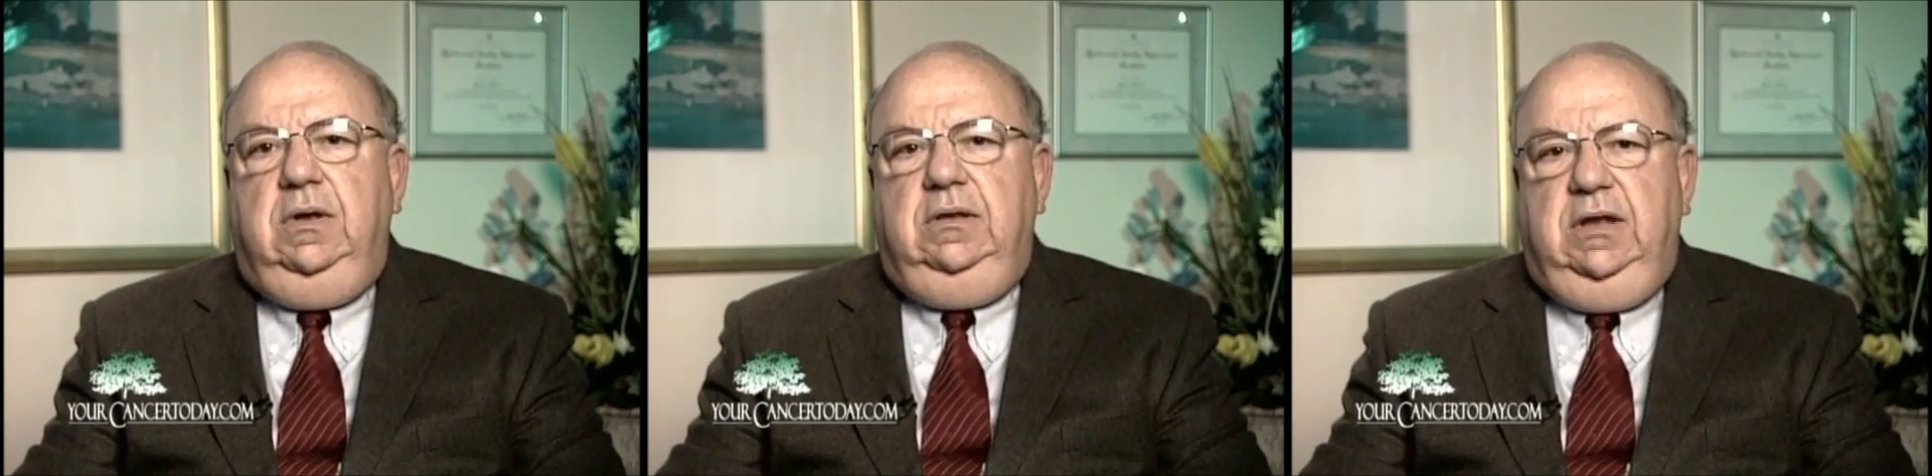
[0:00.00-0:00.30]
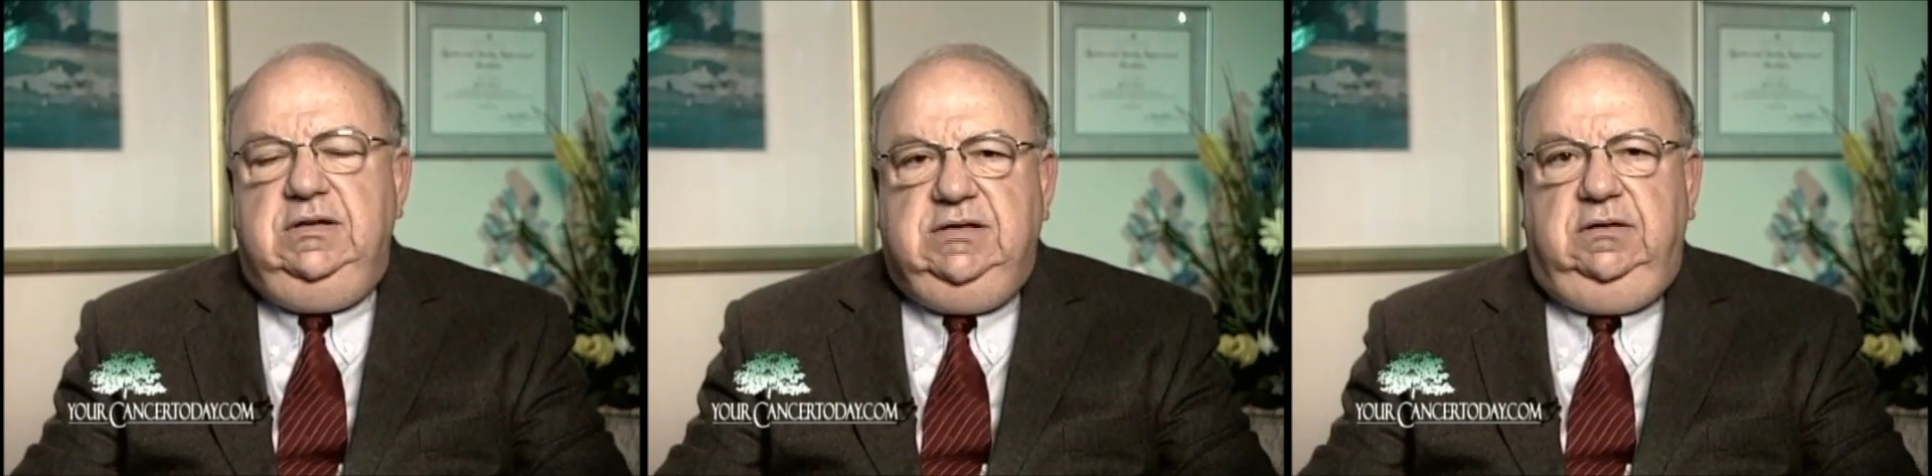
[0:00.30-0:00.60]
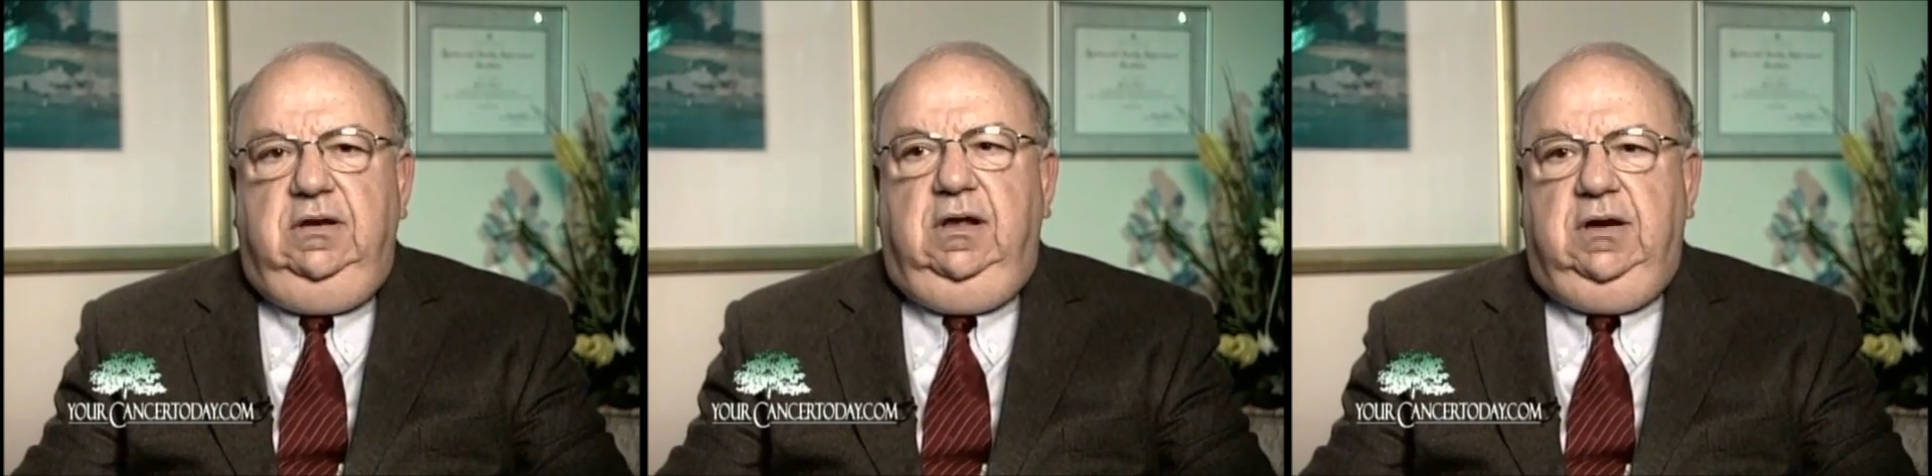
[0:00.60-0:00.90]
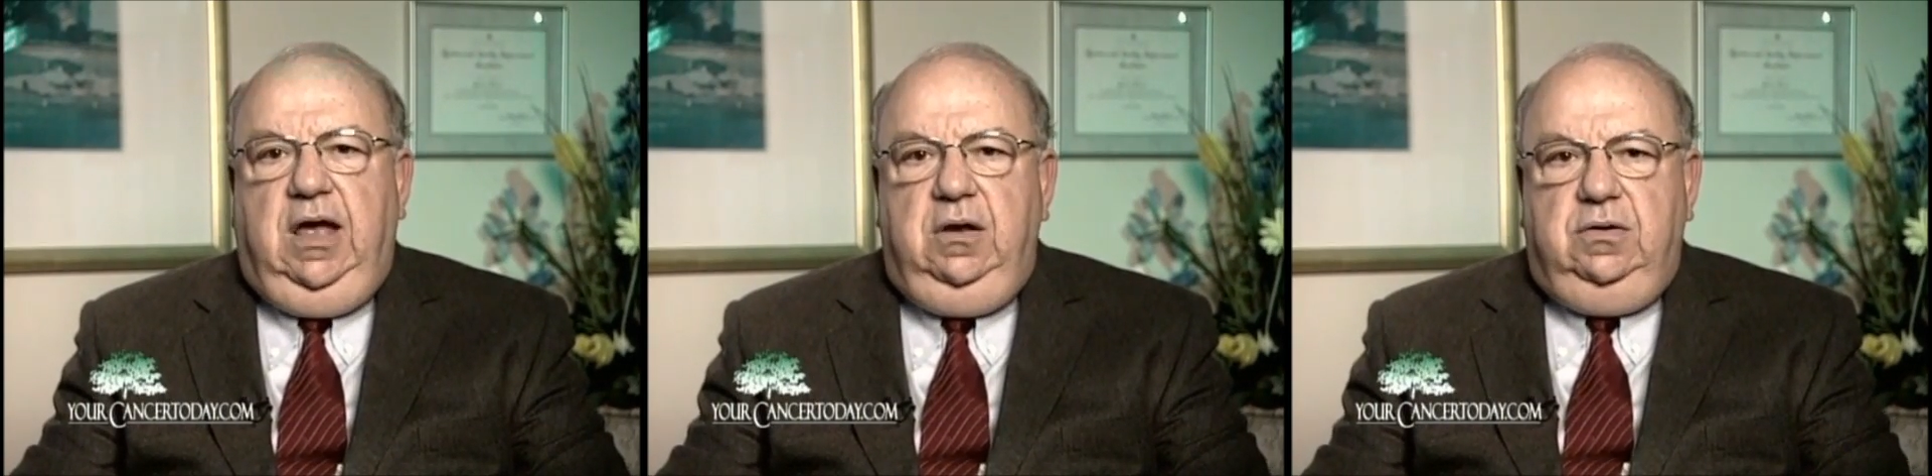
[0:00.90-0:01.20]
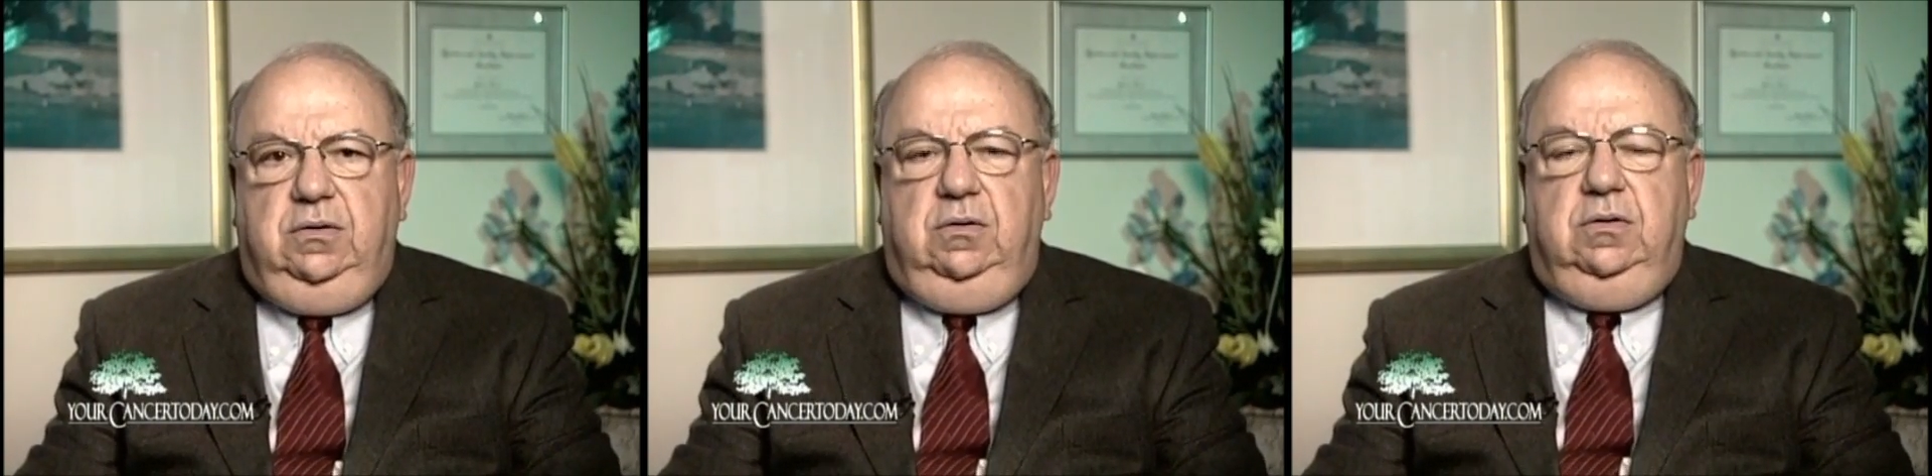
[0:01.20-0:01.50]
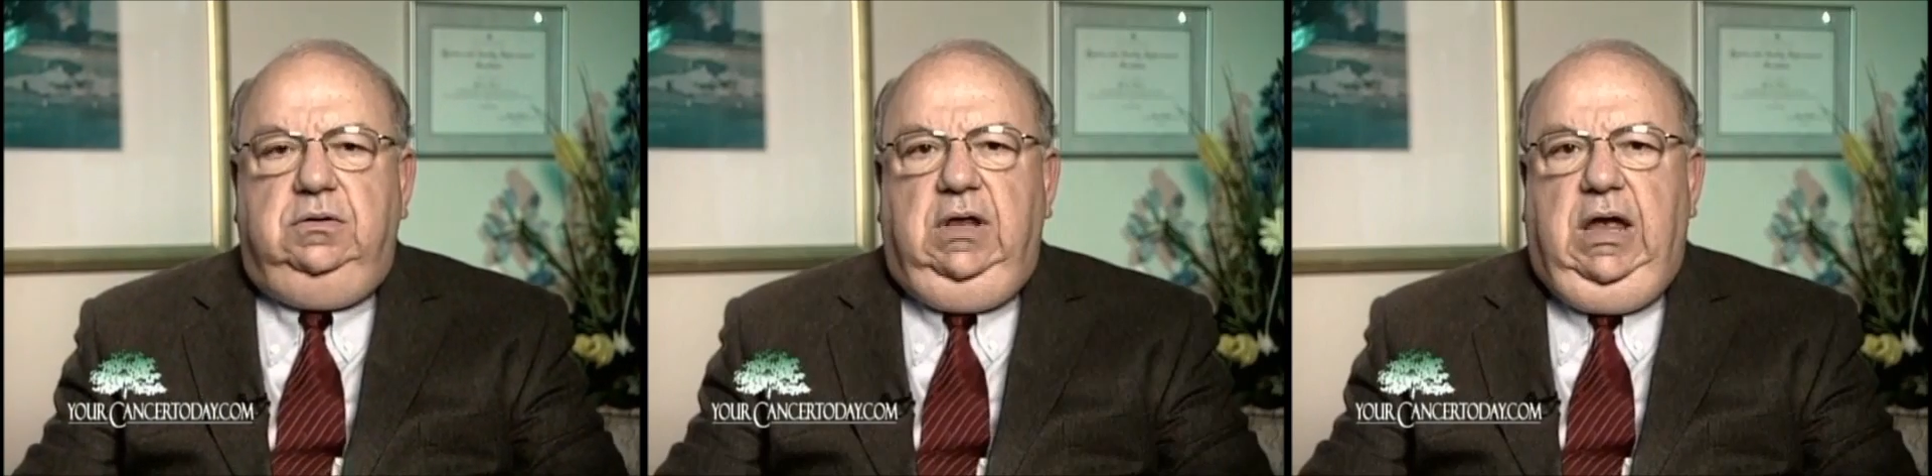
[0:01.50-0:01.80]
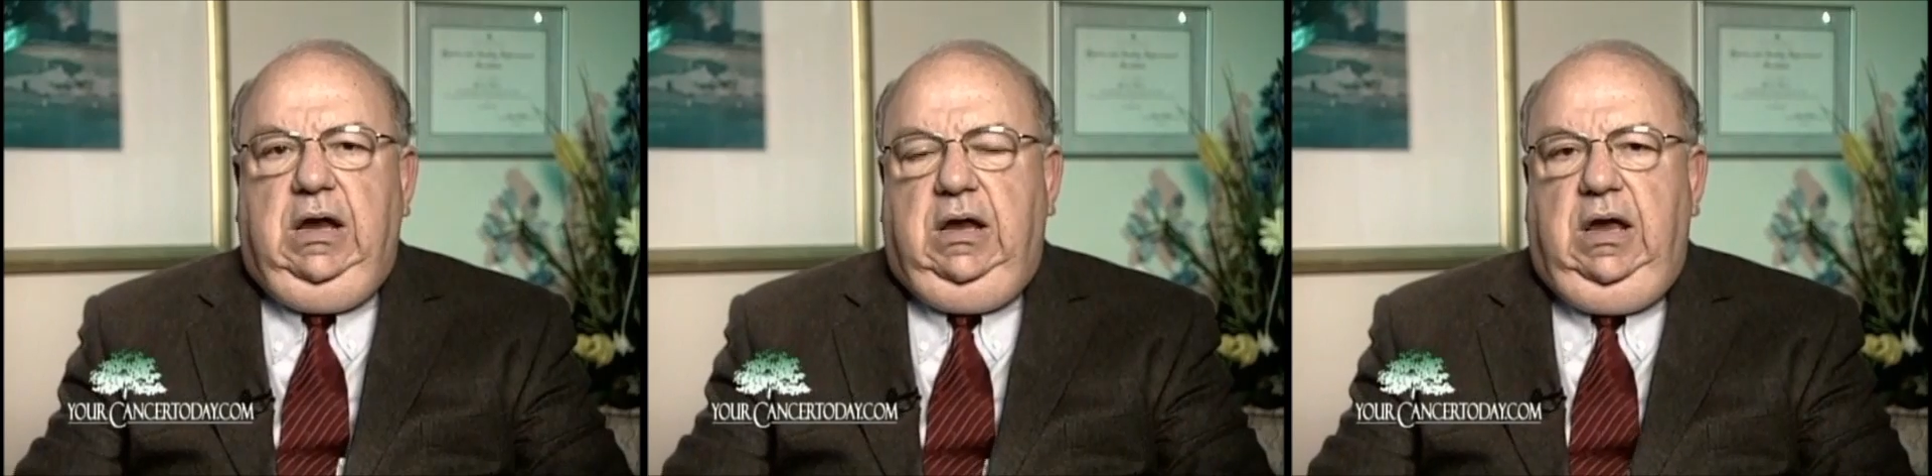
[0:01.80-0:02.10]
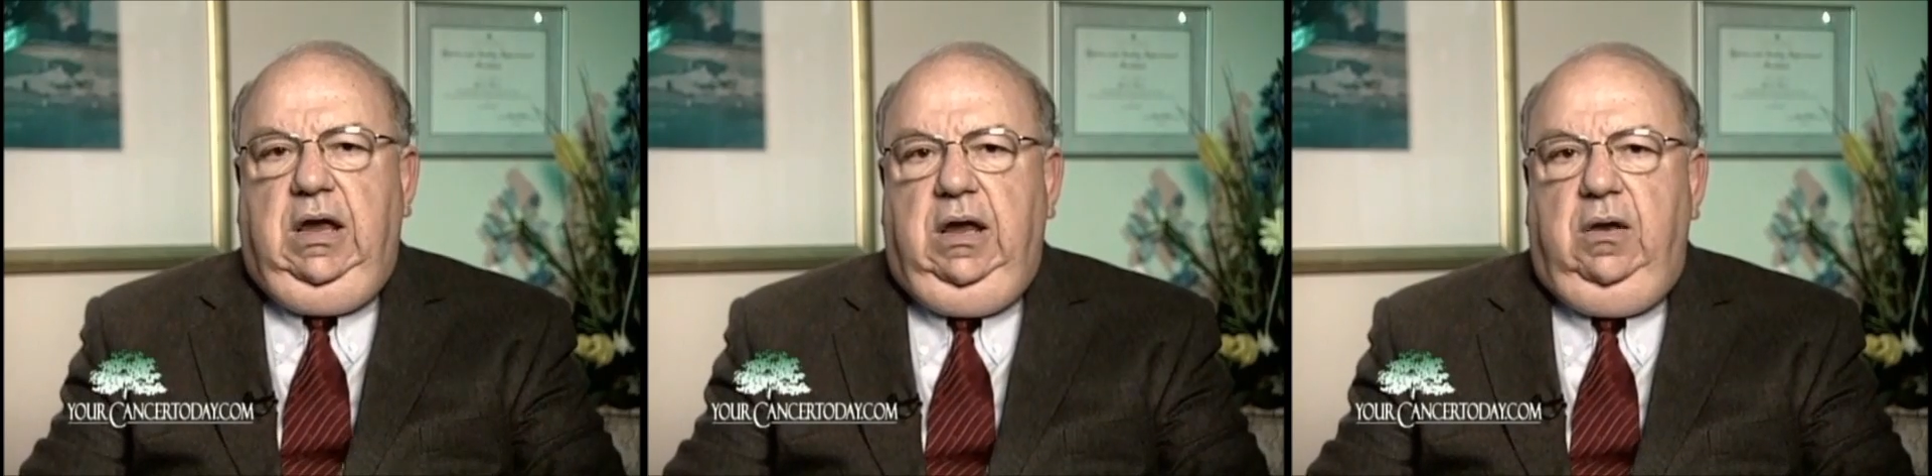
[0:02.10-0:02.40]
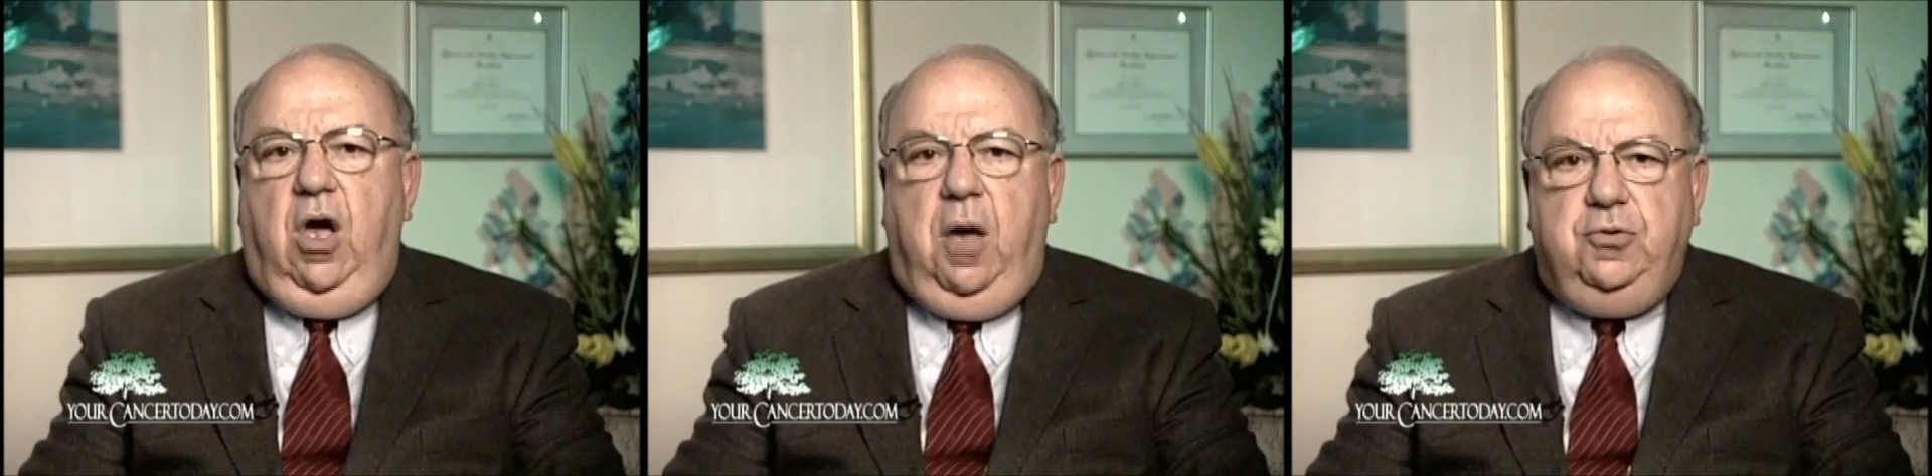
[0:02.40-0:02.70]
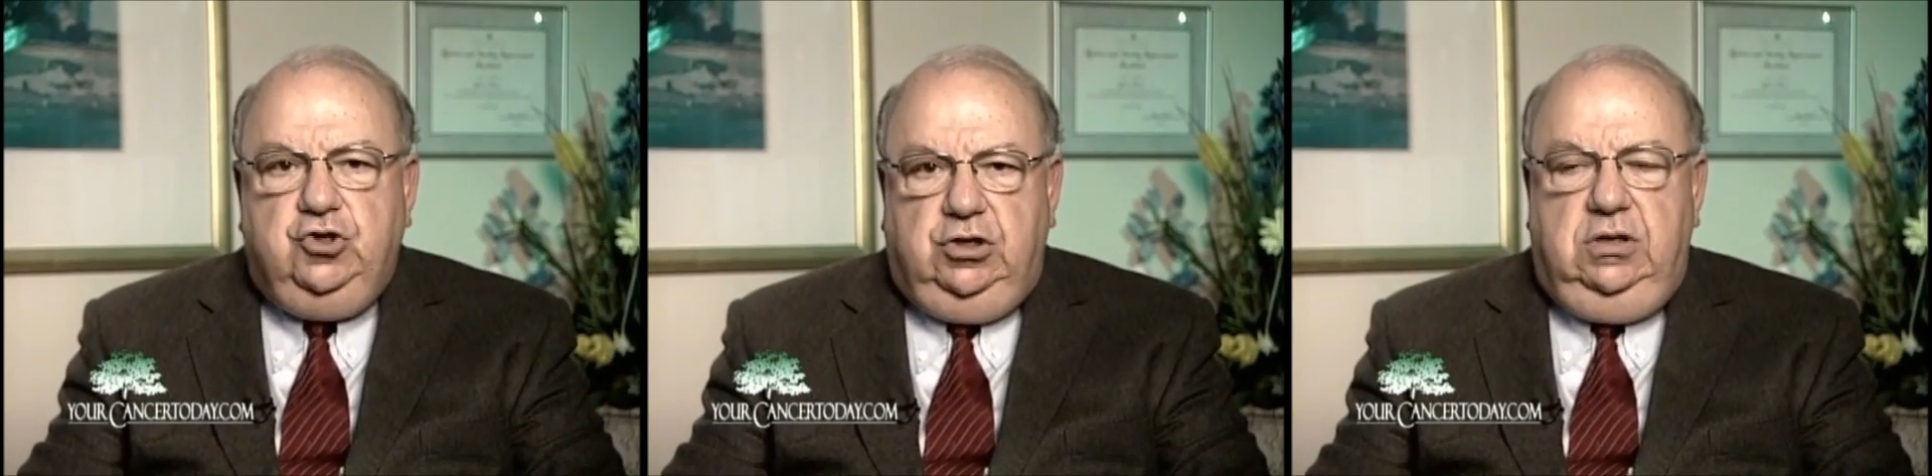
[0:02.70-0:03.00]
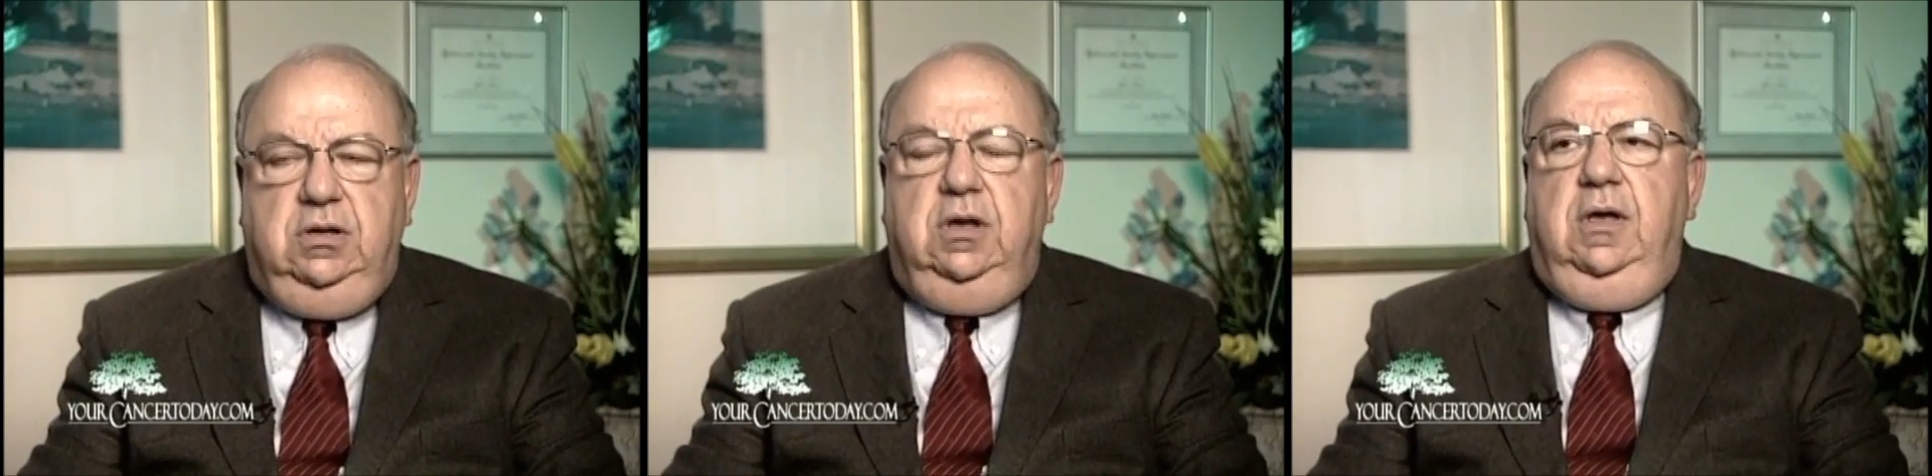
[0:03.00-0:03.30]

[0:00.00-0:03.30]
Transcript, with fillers: And then suddenly cryo looked like an option.